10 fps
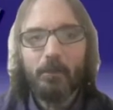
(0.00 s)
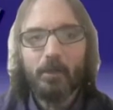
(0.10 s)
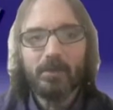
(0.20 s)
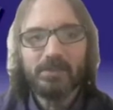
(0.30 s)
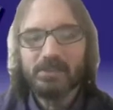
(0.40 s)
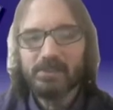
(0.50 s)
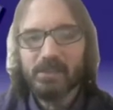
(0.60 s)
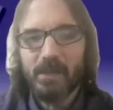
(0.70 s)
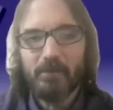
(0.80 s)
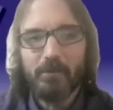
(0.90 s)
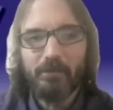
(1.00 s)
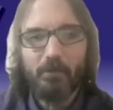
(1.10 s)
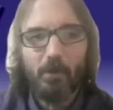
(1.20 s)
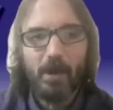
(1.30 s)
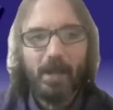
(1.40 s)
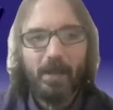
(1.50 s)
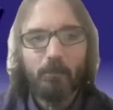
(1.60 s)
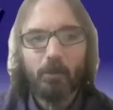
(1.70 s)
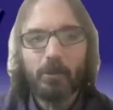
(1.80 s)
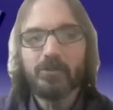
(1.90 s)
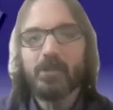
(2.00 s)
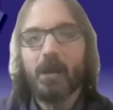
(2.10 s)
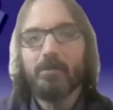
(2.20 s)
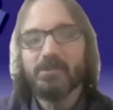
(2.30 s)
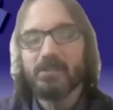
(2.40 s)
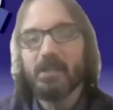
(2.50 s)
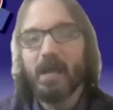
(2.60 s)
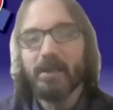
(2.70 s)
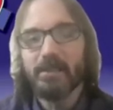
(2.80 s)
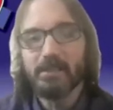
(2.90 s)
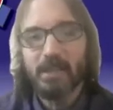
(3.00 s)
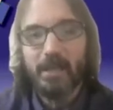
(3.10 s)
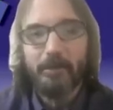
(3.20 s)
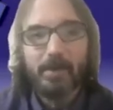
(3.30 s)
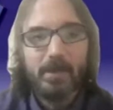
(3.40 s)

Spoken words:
wasn't discovered beforehand. Workers' comp is denying the claim